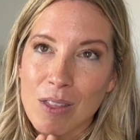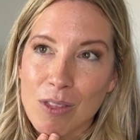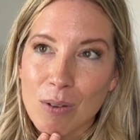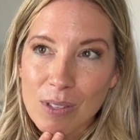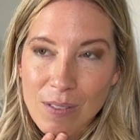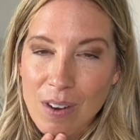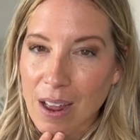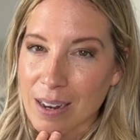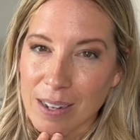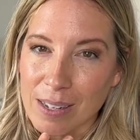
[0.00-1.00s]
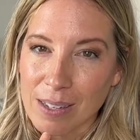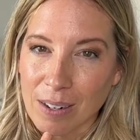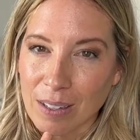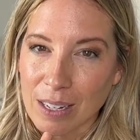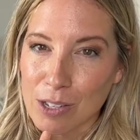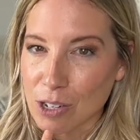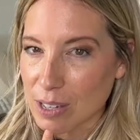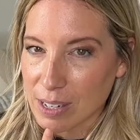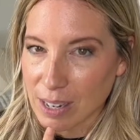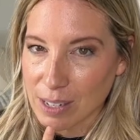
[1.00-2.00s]
those have not necessarily stood
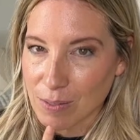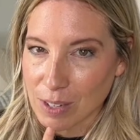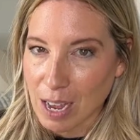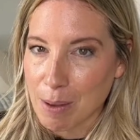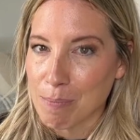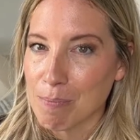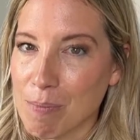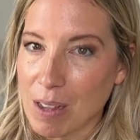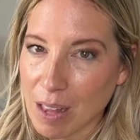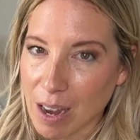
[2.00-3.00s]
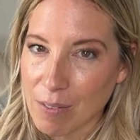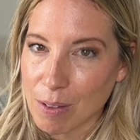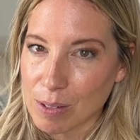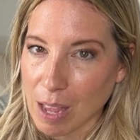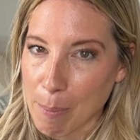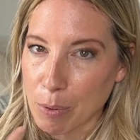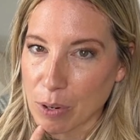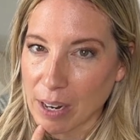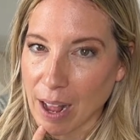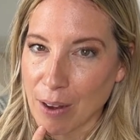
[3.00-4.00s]
the test of time a lot of those got
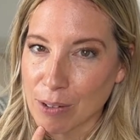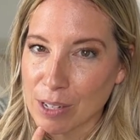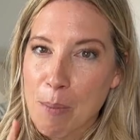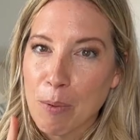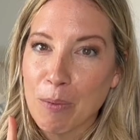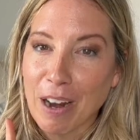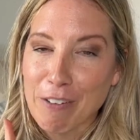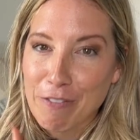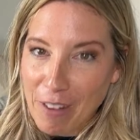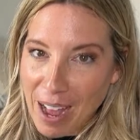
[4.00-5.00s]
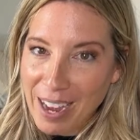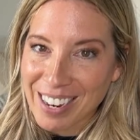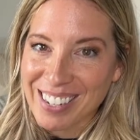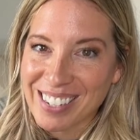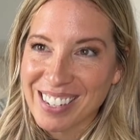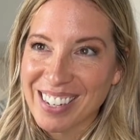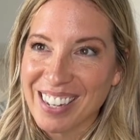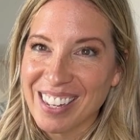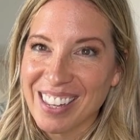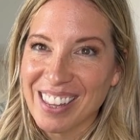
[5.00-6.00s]
booted out. But what I find
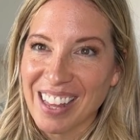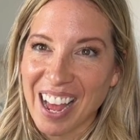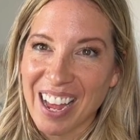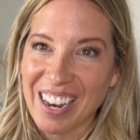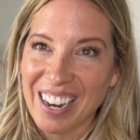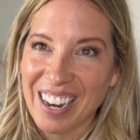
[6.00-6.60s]
that